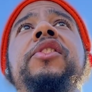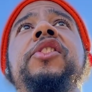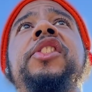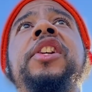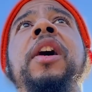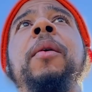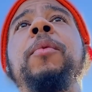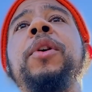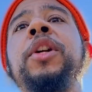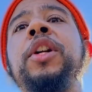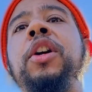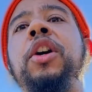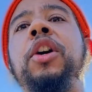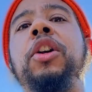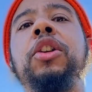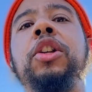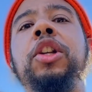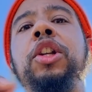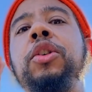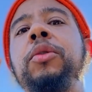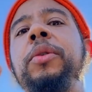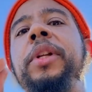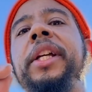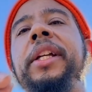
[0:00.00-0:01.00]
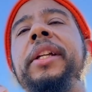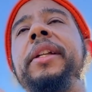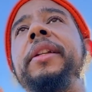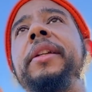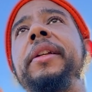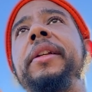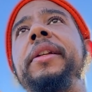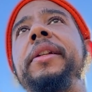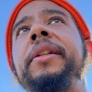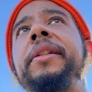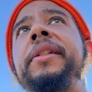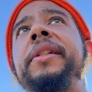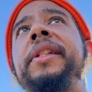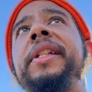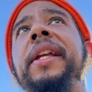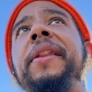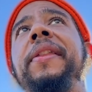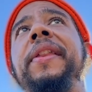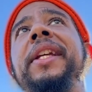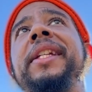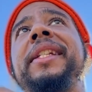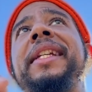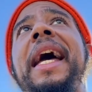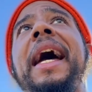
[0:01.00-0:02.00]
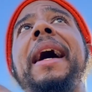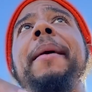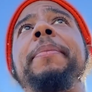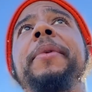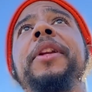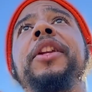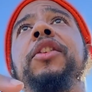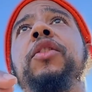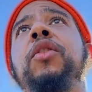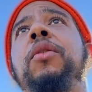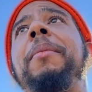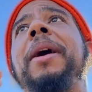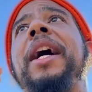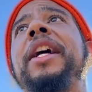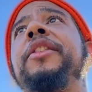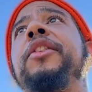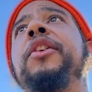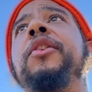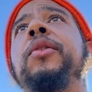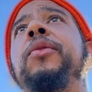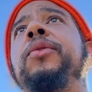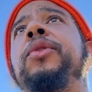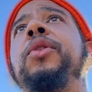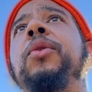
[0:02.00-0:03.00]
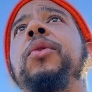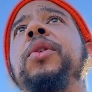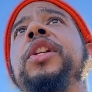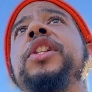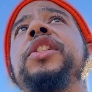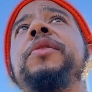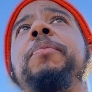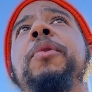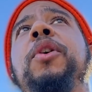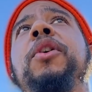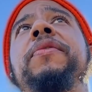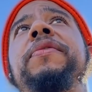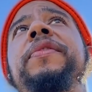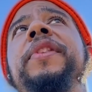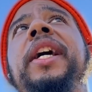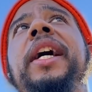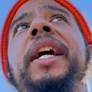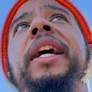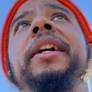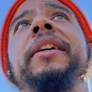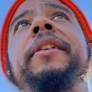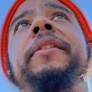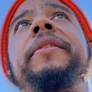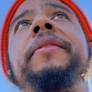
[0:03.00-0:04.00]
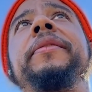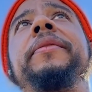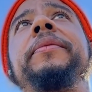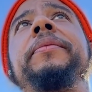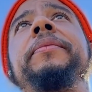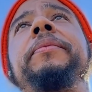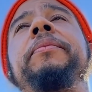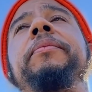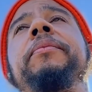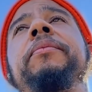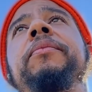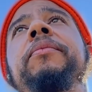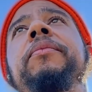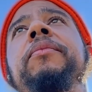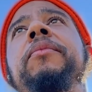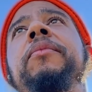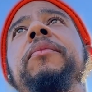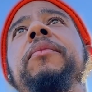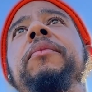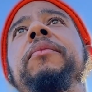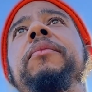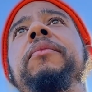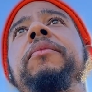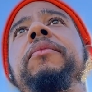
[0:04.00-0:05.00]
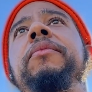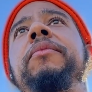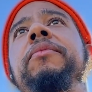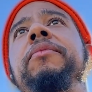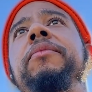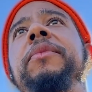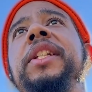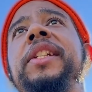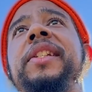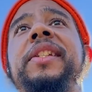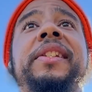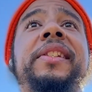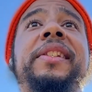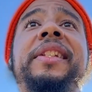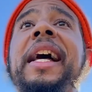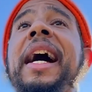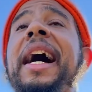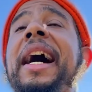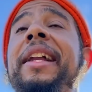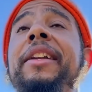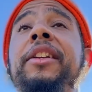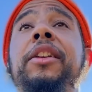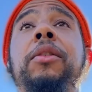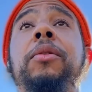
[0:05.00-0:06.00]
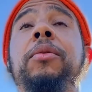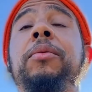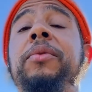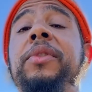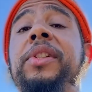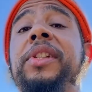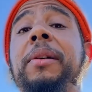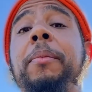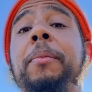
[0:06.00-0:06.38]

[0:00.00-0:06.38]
someone alluded to this happening on my daughter's birthday. This is a side note.